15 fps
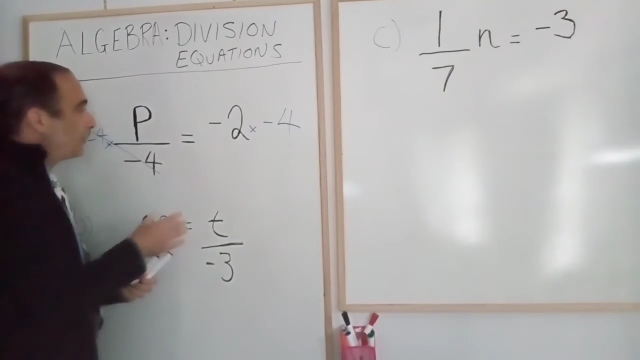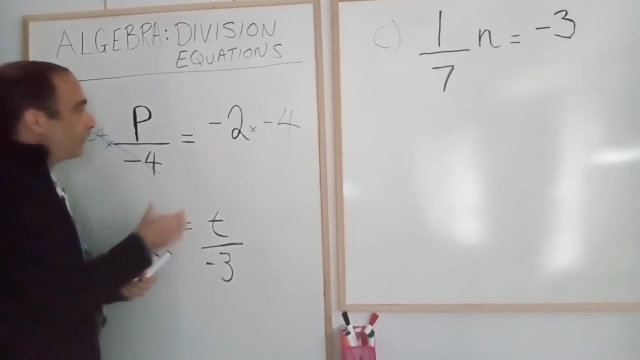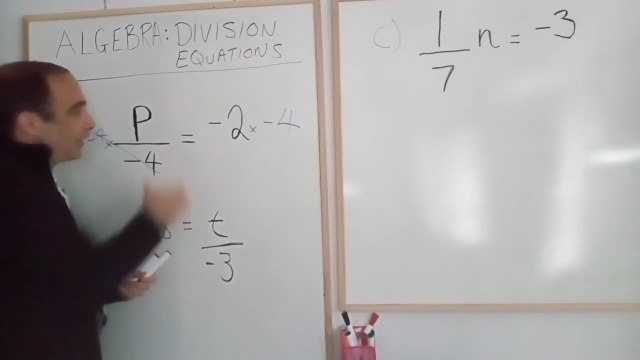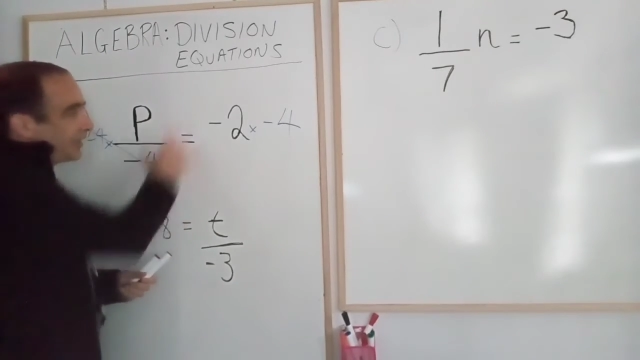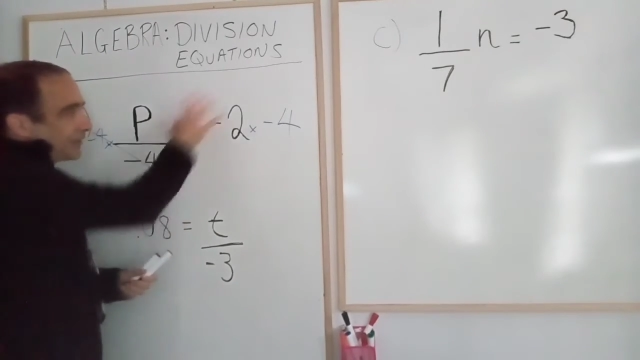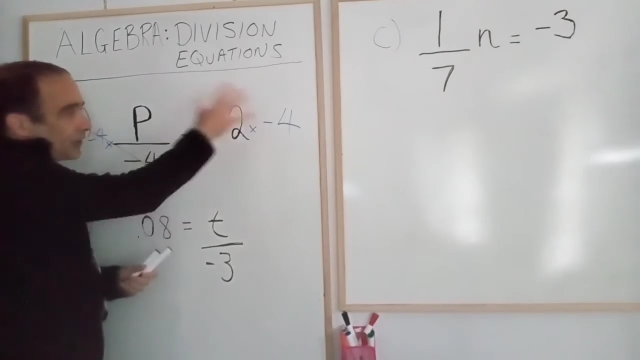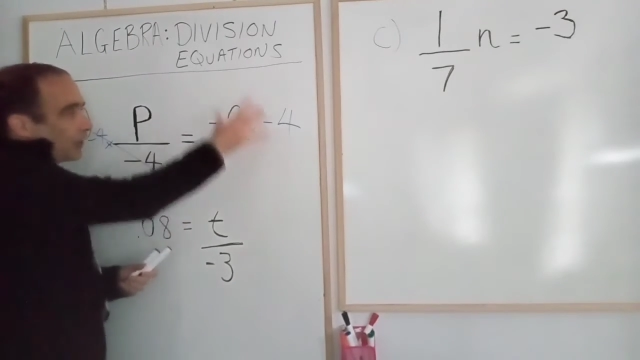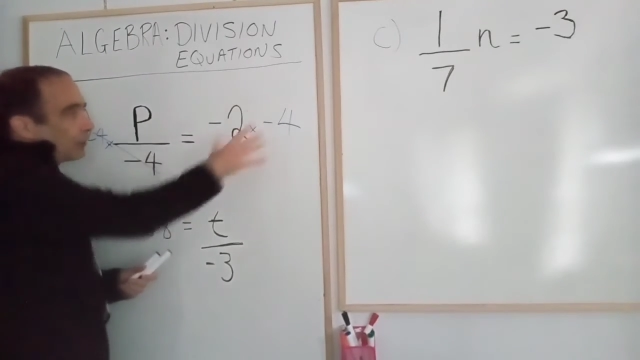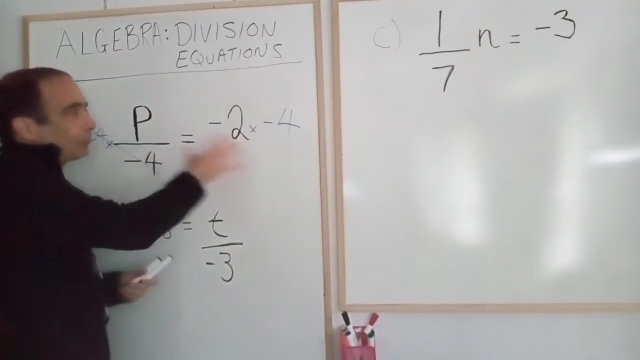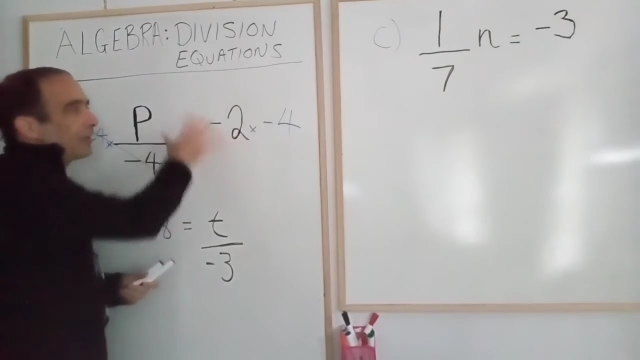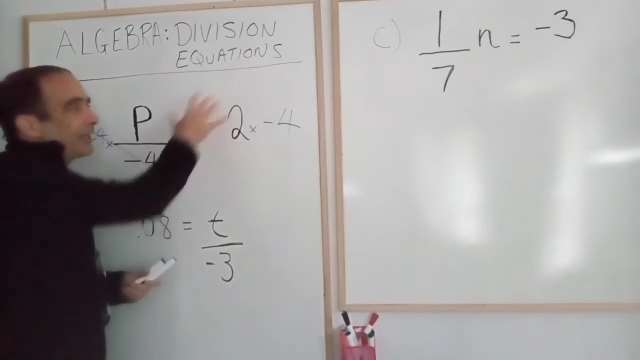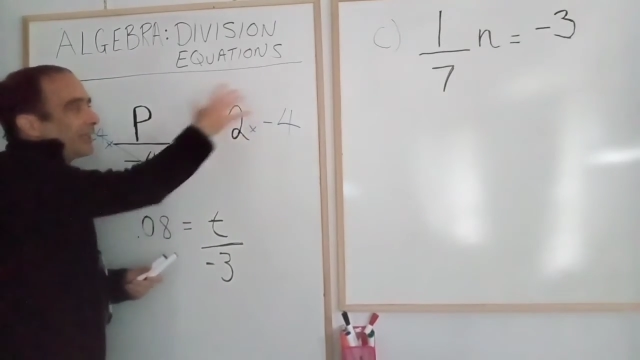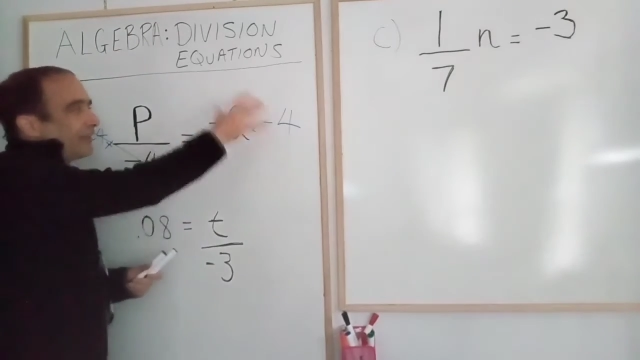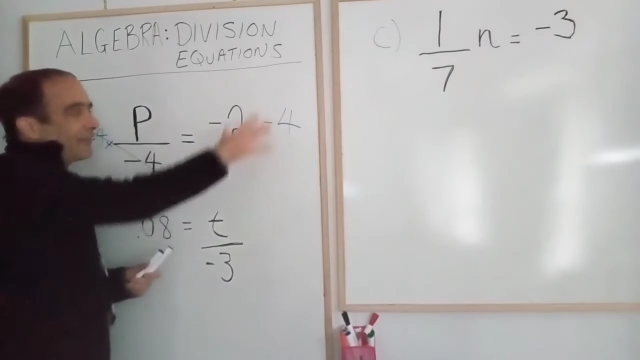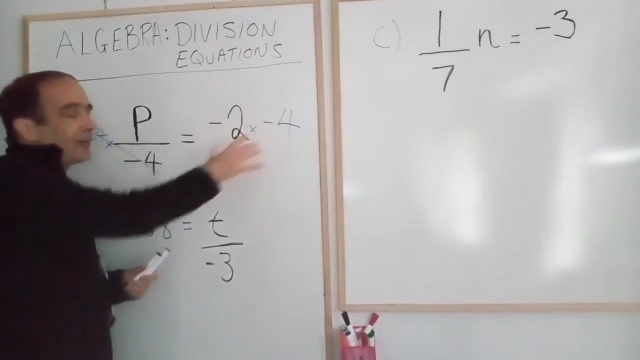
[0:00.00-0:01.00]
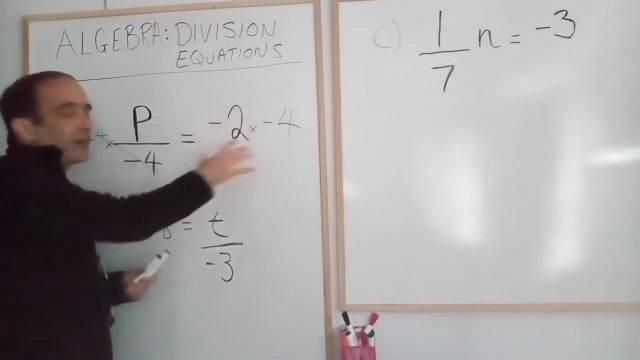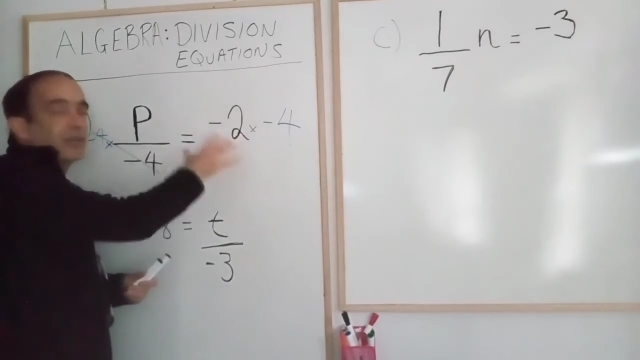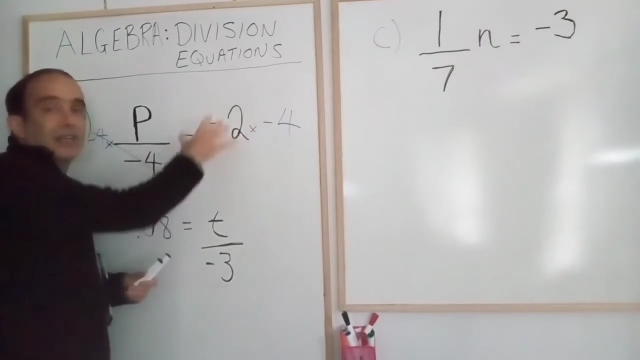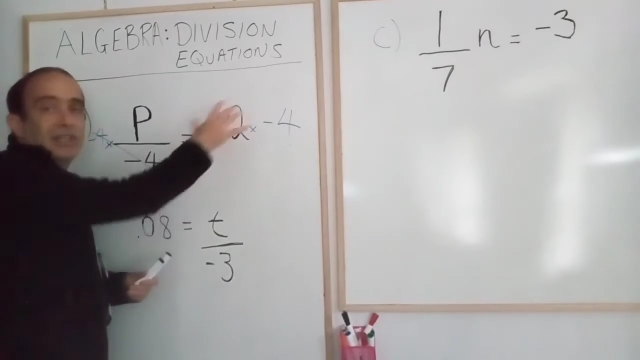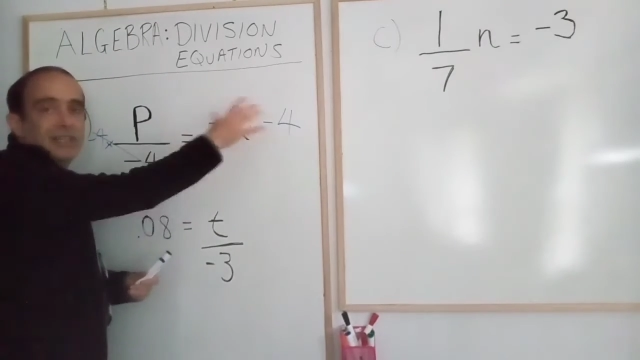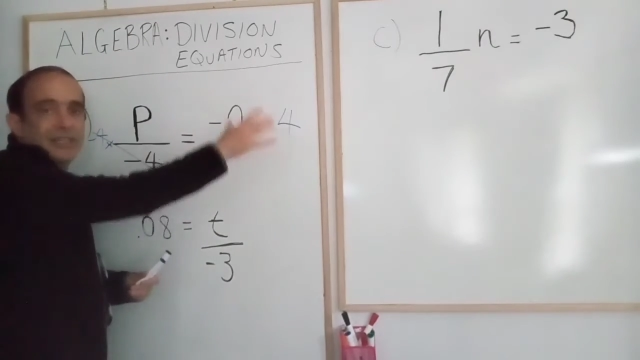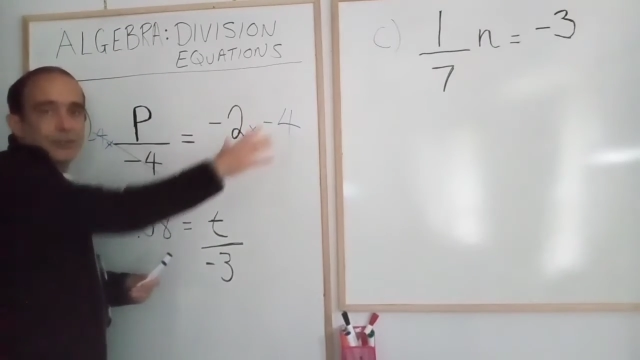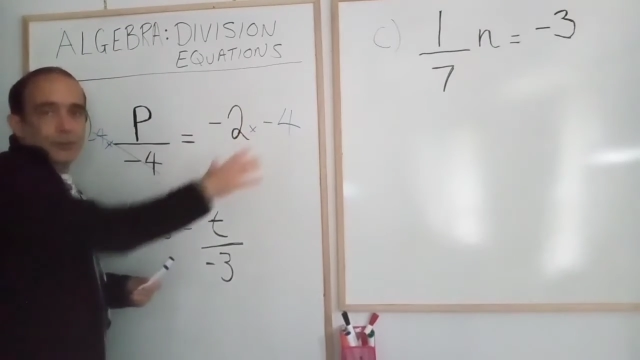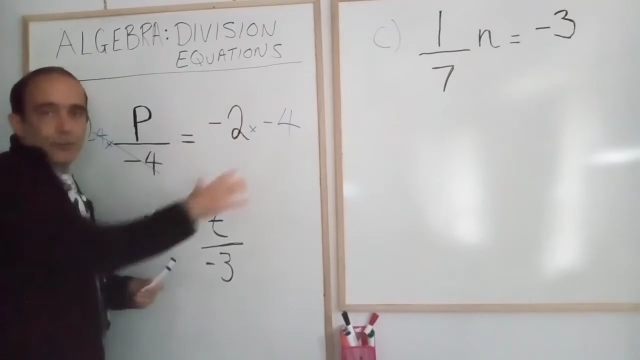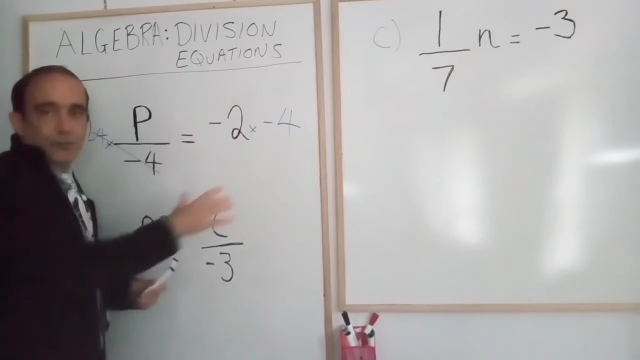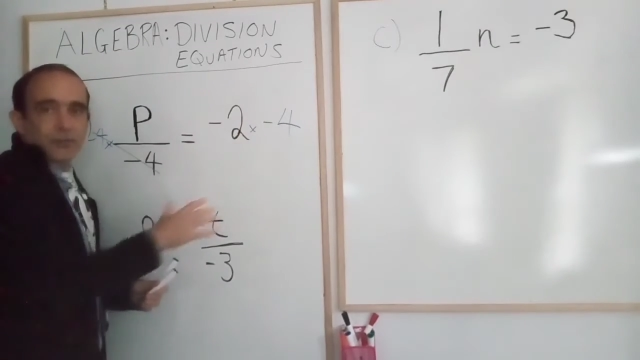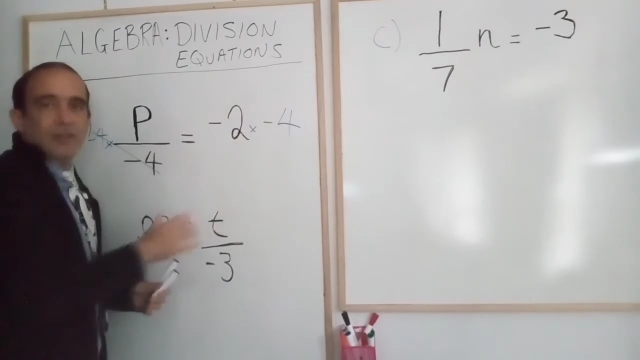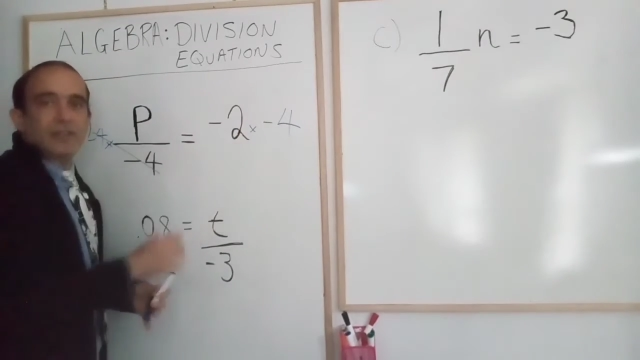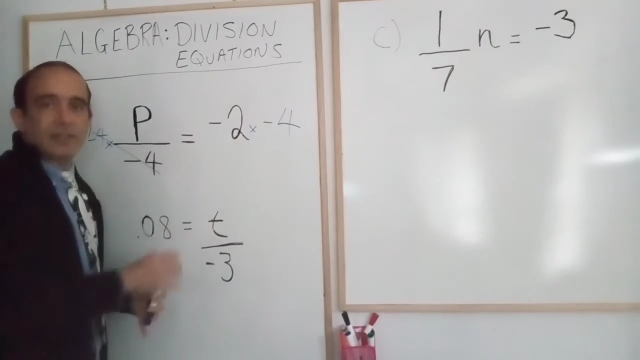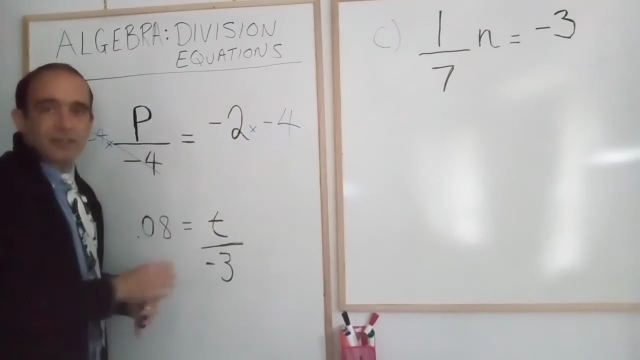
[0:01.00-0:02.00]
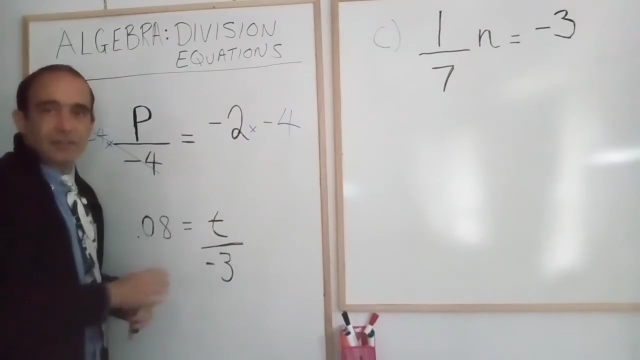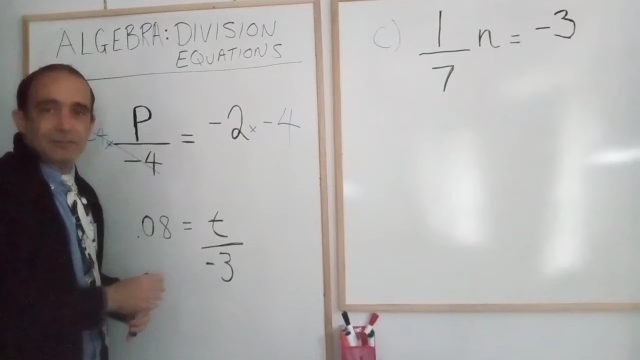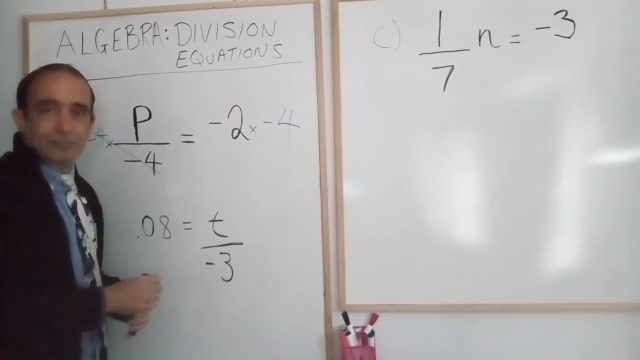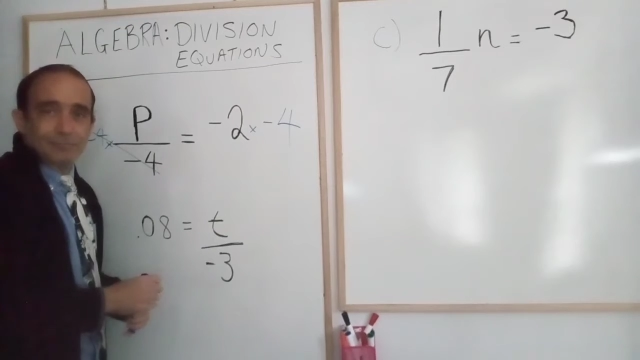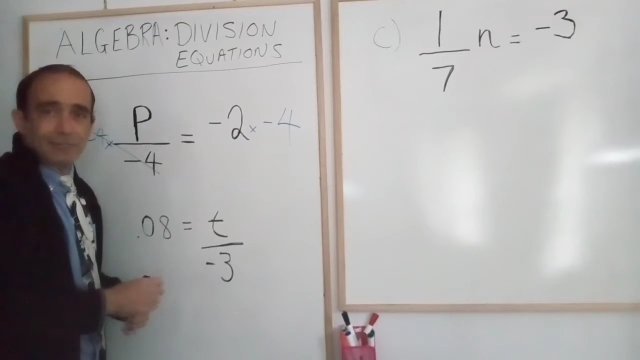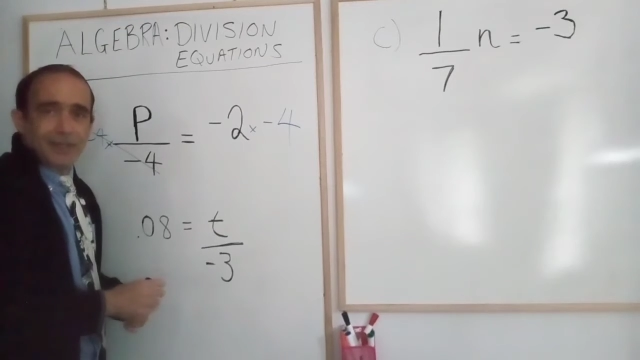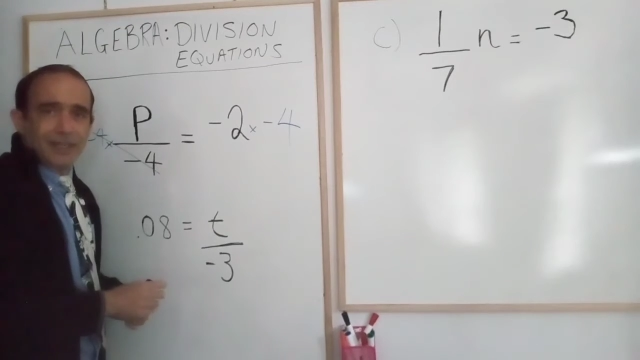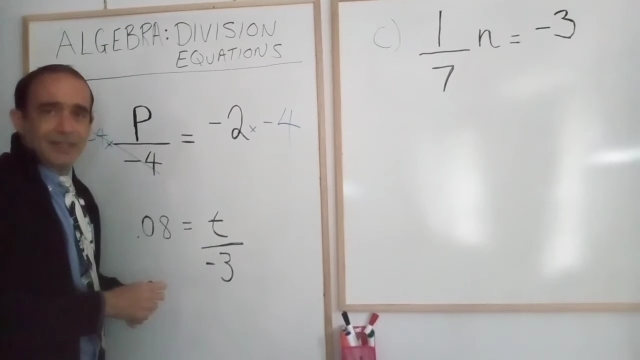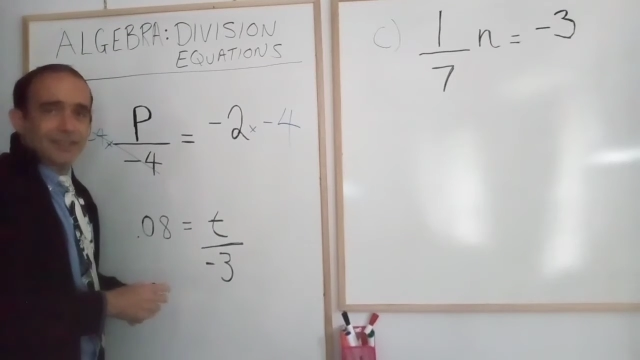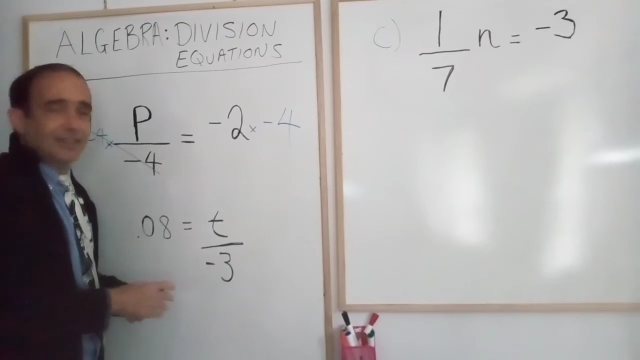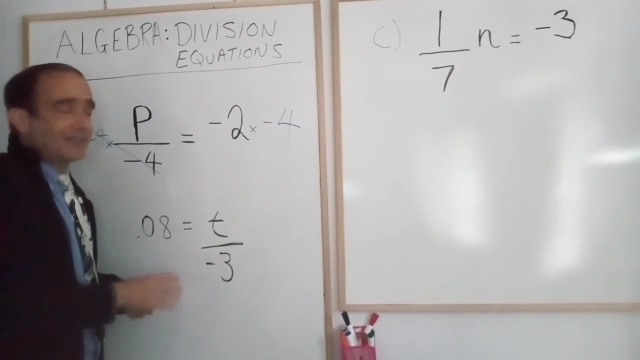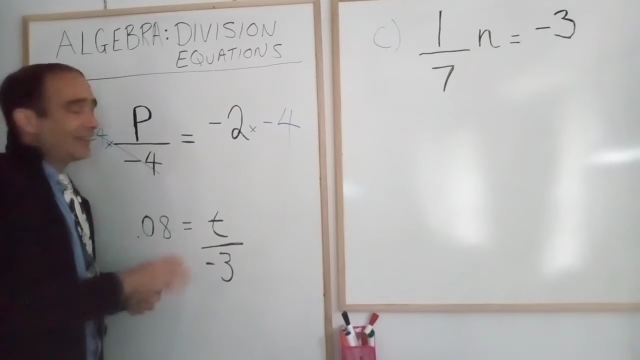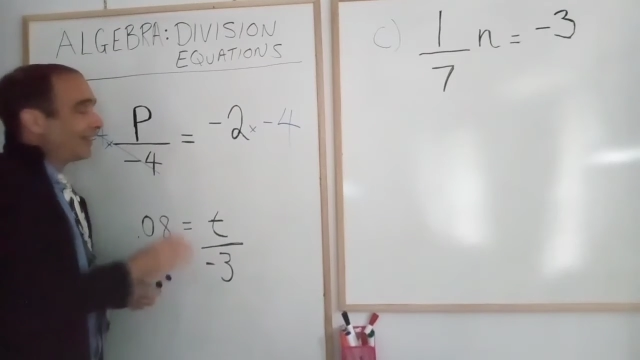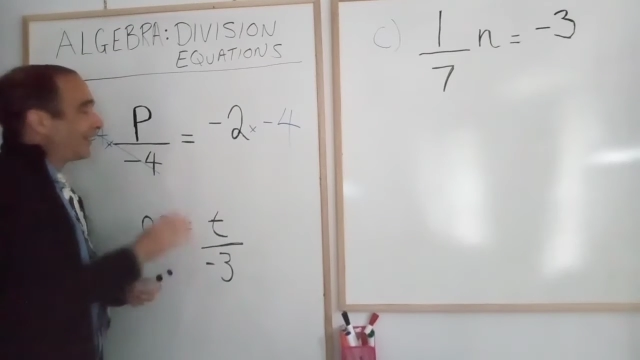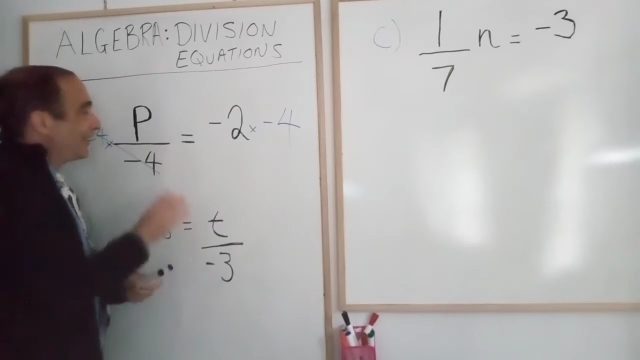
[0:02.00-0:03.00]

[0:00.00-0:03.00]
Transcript: it's already very clear over here, right?